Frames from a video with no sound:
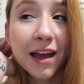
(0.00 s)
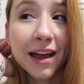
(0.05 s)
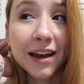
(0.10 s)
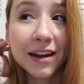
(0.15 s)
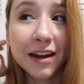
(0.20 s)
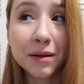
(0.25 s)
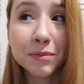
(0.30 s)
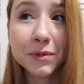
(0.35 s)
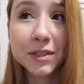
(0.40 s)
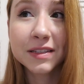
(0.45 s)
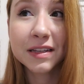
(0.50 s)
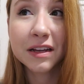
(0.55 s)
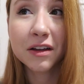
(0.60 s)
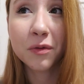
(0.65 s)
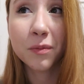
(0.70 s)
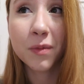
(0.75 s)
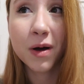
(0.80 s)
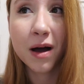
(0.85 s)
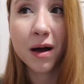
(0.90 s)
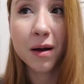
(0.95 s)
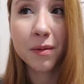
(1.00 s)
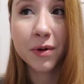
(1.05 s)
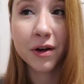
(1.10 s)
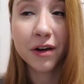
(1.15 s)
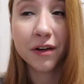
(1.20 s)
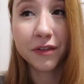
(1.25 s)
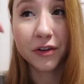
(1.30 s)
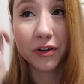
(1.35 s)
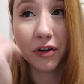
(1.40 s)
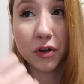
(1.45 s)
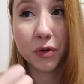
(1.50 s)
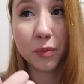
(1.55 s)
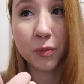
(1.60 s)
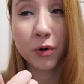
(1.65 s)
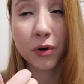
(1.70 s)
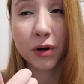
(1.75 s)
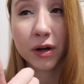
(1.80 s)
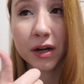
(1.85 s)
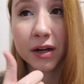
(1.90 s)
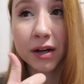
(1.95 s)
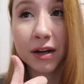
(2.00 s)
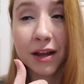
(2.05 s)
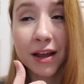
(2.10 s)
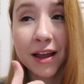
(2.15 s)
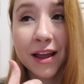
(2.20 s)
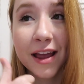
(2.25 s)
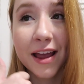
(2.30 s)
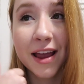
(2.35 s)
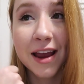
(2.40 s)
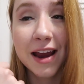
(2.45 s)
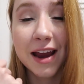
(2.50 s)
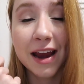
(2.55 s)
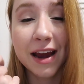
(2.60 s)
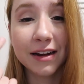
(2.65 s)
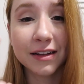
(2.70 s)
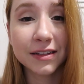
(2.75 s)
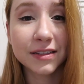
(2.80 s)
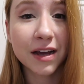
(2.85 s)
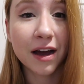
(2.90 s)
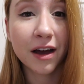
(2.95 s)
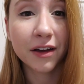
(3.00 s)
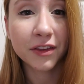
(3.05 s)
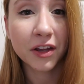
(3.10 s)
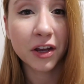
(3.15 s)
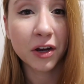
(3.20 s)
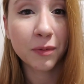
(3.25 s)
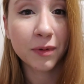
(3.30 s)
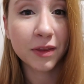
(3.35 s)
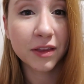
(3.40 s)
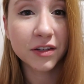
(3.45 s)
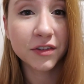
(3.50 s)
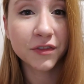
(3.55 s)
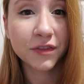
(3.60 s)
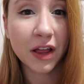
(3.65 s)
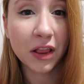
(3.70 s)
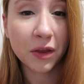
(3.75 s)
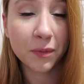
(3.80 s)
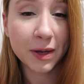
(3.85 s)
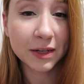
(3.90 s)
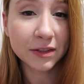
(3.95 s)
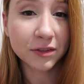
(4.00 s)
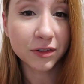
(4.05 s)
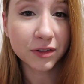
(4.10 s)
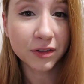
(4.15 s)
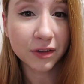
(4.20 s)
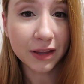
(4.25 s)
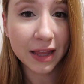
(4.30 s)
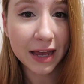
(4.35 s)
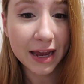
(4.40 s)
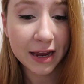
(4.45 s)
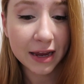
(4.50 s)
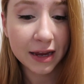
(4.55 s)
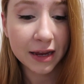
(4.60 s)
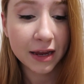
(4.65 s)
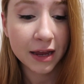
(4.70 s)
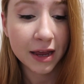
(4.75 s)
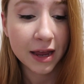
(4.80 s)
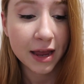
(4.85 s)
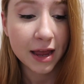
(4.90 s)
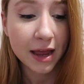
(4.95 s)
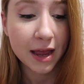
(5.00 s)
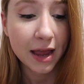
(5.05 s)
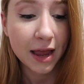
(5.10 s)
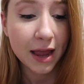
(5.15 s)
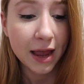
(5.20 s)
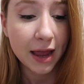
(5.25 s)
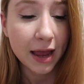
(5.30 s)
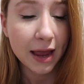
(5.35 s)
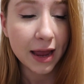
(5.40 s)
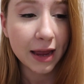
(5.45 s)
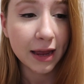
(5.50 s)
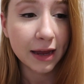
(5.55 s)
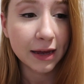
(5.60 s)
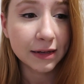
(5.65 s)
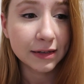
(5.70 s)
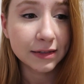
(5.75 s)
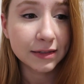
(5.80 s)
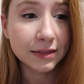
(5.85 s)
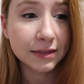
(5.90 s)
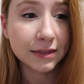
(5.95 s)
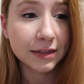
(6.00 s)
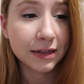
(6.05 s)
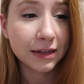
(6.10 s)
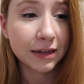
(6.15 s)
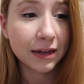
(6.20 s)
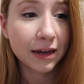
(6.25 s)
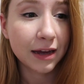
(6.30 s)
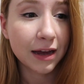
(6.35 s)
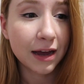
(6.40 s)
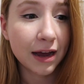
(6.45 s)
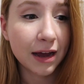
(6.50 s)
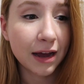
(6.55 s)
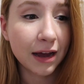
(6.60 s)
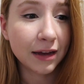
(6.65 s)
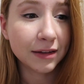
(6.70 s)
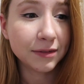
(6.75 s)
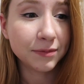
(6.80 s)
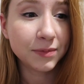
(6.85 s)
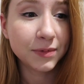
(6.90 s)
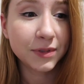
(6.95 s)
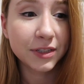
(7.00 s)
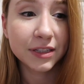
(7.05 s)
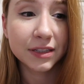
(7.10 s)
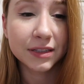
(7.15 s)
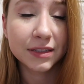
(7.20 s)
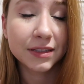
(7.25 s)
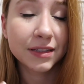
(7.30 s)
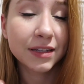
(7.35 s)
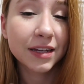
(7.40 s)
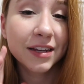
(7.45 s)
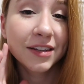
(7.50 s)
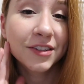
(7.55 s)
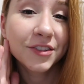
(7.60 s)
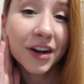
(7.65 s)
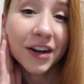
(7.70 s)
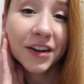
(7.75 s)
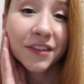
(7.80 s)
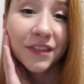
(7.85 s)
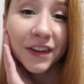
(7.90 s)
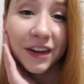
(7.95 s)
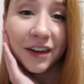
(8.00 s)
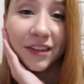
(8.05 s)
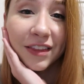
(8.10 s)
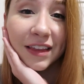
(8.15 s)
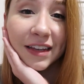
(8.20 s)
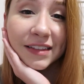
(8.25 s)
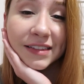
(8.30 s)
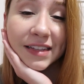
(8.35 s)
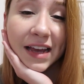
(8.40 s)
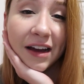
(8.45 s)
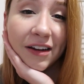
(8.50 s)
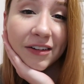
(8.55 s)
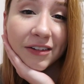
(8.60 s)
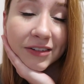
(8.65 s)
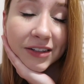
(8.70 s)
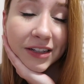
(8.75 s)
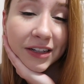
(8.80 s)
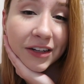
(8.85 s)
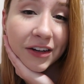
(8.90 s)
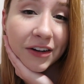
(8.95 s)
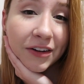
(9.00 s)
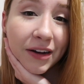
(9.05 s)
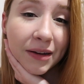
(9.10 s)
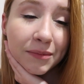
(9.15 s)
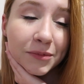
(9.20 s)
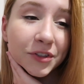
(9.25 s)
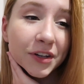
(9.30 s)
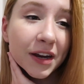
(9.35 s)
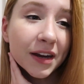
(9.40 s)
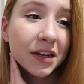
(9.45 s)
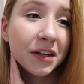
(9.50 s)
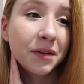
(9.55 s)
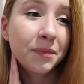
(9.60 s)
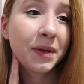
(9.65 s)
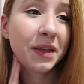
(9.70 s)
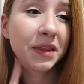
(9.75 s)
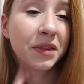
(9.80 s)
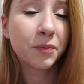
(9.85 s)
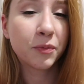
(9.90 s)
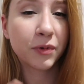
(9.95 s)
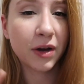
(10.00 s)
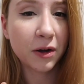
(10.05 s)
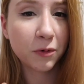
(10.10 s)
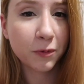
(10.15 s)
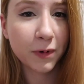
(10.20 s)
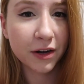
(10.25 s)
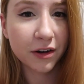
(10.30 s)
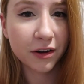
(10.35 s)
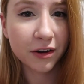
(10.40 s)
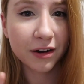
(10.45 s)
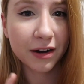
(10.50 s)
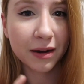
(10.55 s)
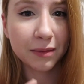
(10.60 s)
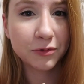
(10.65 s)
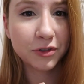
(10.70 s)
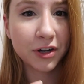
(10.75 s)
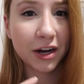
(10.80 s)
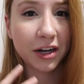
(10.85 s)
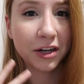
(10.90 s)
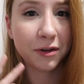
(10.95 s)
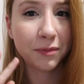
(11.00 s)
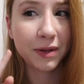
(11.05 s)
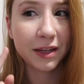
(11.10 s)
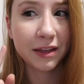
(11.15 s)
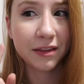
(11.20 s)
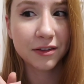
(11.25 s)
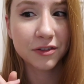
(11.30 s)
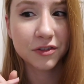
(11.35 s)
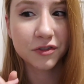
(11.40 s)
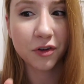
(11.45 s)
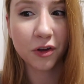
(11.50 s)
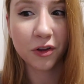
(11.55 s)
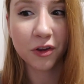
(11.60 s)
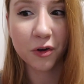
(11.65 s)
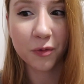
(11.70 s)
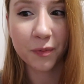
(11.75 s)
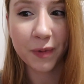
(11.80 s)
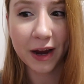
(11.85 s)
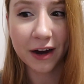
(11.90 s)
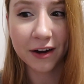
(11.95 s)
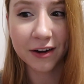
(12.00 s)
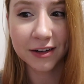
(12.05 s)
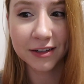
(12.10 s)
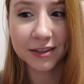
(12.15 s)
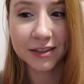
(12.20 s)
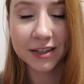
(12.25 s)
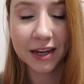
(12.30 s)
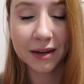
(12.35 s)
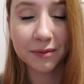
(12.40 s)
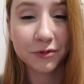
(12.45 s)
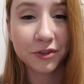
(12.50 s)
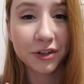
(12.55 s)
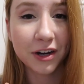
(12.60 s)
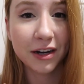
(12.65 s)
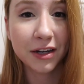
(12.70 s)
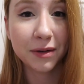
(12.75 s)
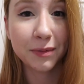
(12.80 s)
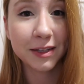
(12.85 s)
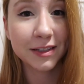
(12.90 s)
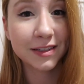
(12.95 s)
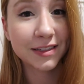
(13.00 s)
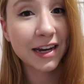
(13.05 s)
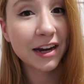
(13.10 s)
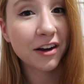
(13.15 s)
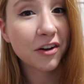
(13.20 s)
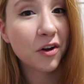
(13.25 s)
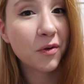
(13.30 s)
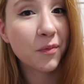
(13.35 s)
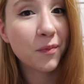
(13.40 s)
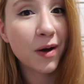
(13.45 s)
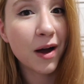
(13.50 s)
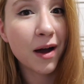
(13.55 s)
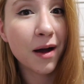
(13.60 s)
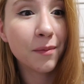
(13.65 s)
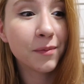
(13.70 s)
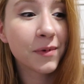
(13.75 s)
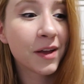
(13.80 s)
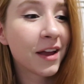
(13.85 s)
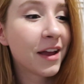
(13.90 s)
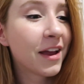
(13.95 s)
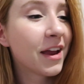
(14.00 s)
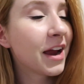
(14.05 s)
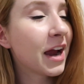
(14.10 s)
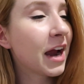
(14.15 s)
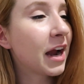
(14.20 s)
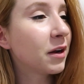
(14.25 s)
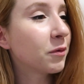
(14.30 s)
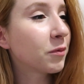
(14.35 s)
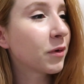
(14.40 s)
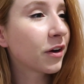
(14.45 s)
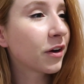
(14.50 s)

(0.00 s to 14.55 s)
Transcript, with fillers: and I'm a single mom of a newborn and a toddler with a developmental delay, and I'm just trying to figure things out, you know? I'm trying to be the breadwinner, I'm trying to be the solo parent, I'm trying to be a stay-at-home mom and a